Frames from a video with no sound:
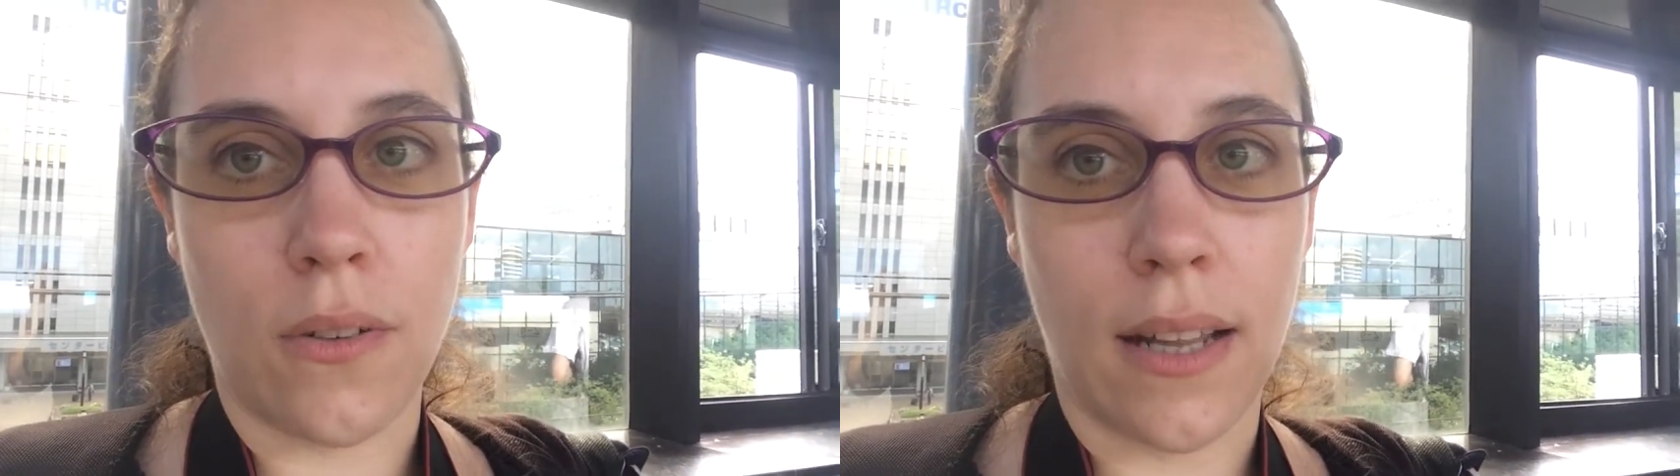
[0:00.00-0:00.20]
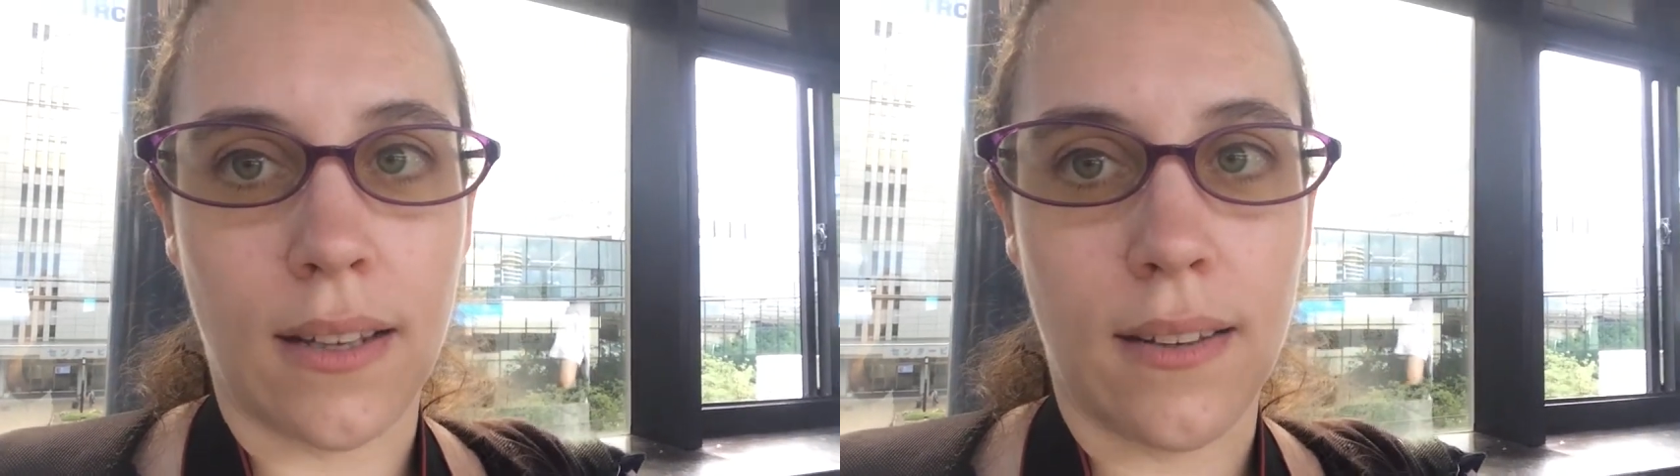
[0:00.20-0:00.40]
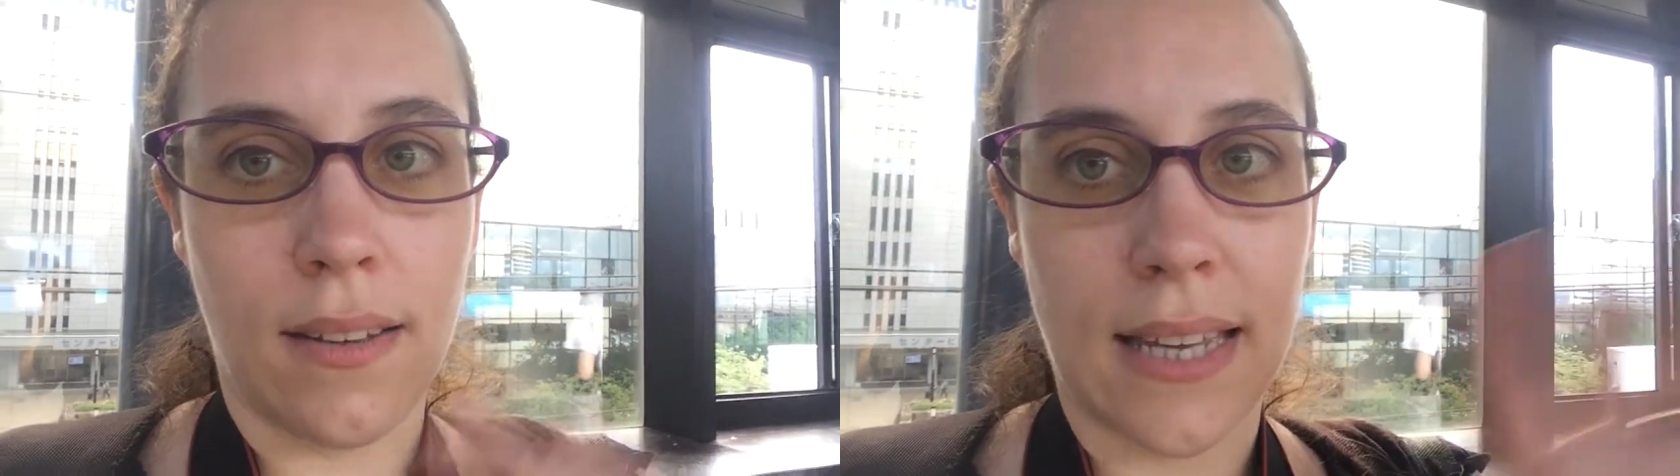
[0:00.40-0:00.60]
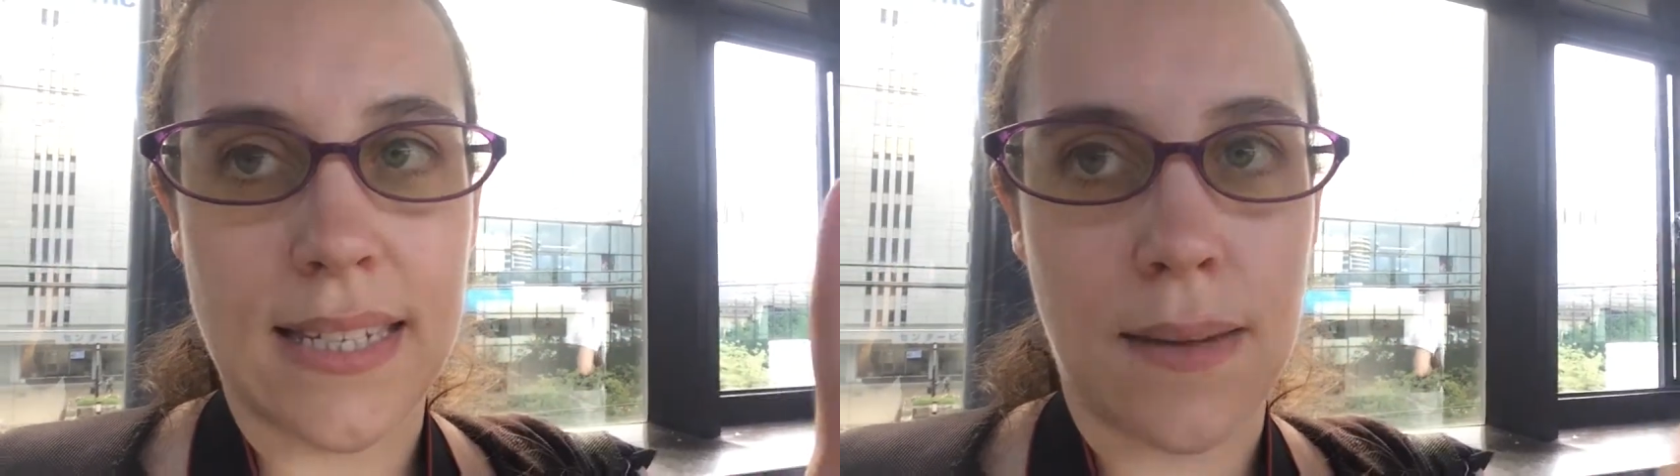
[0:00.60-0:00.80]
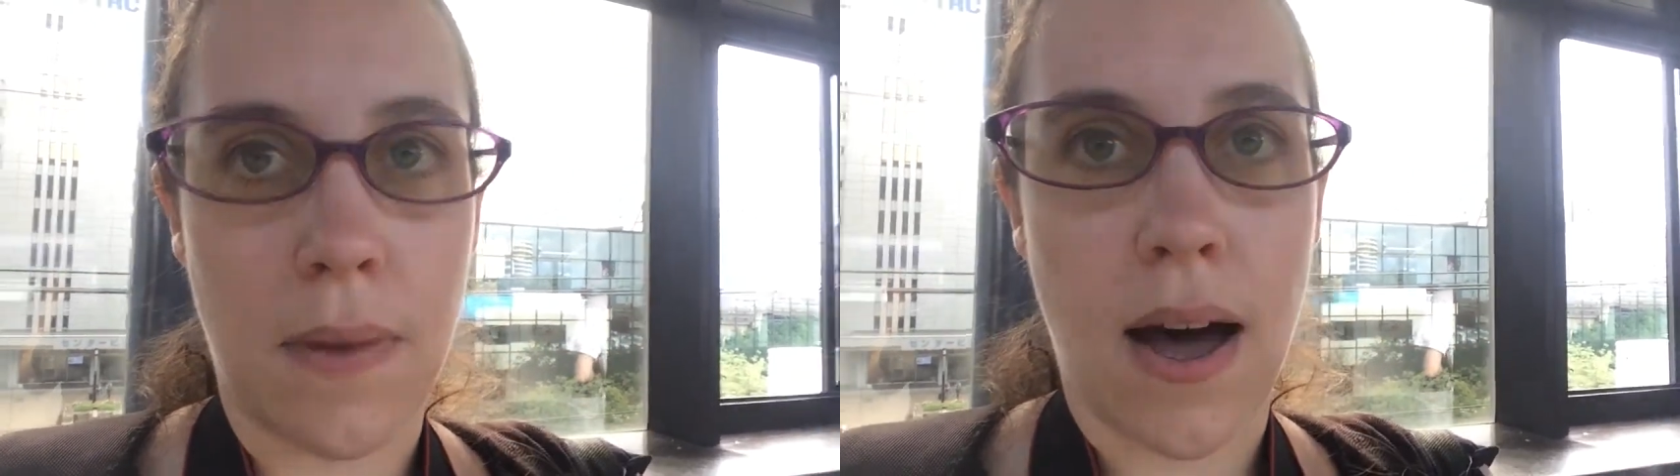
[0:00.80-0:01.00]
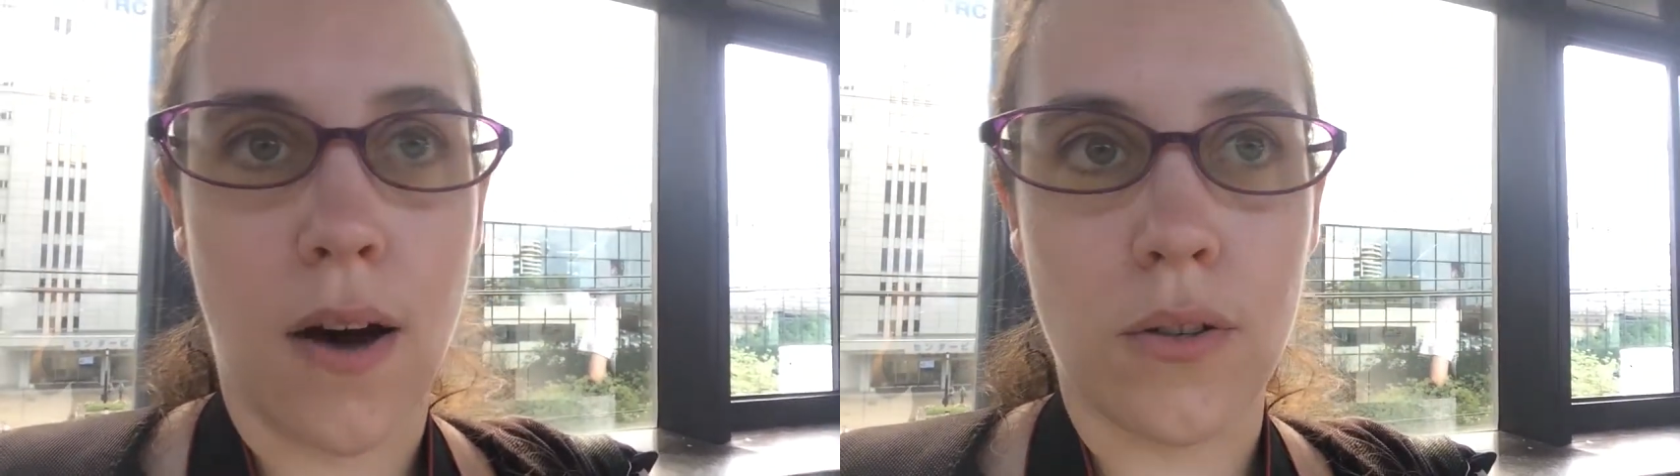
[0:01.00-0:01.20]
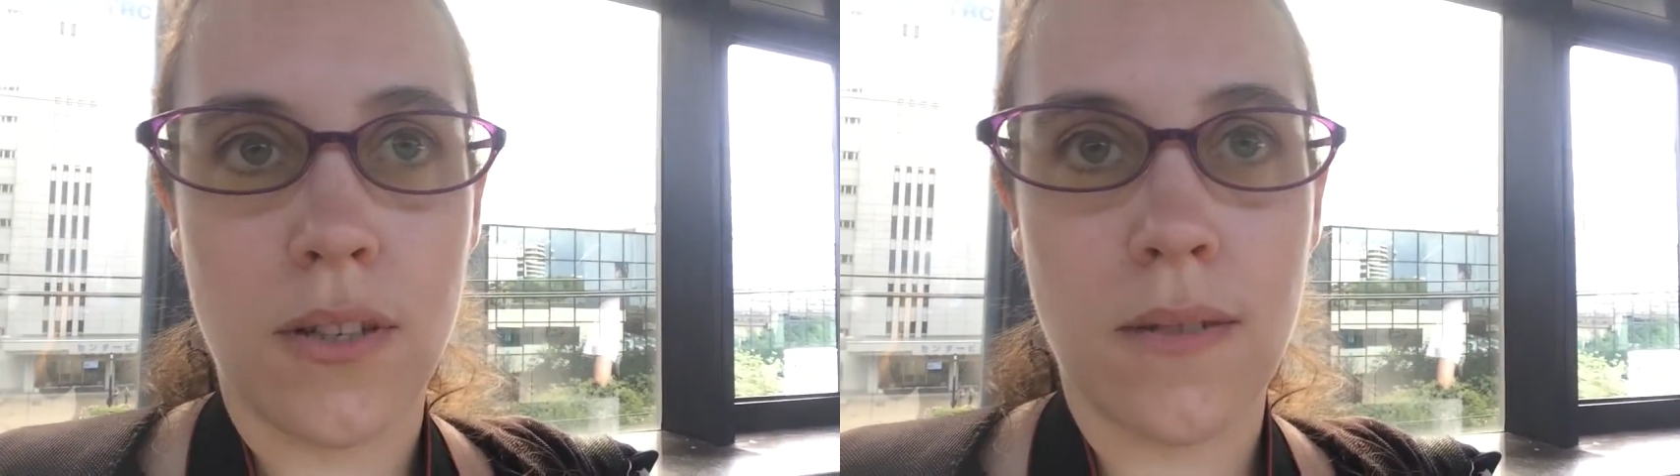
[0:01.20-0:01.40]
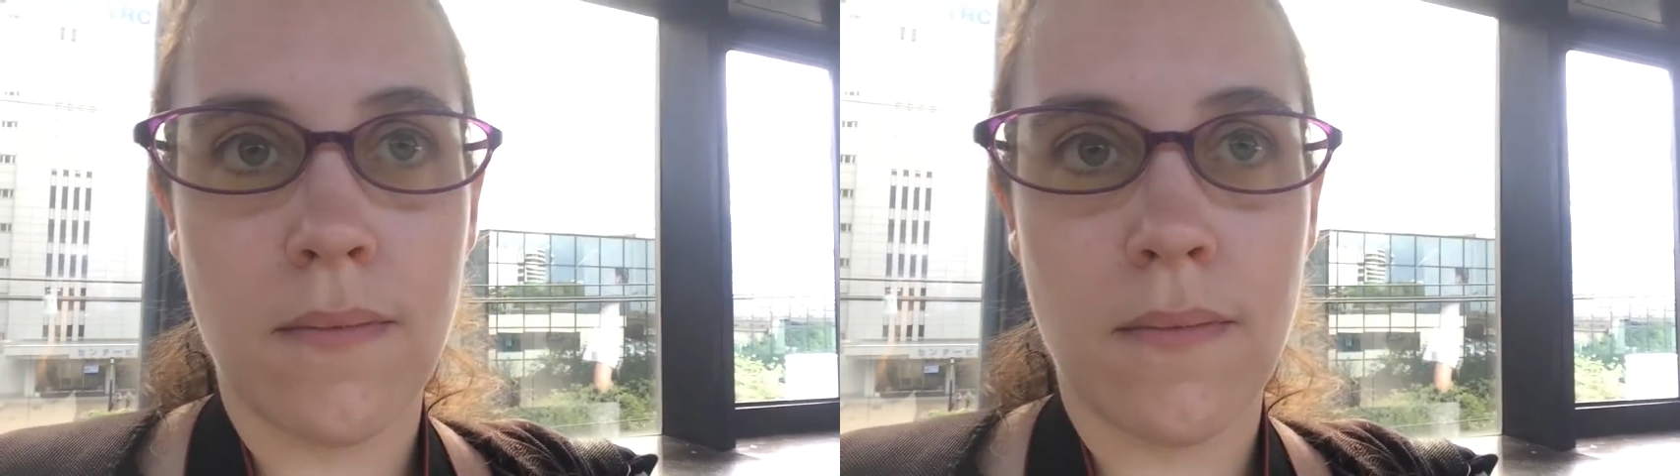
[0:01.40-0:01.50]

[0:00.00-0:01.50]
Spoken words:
like get them out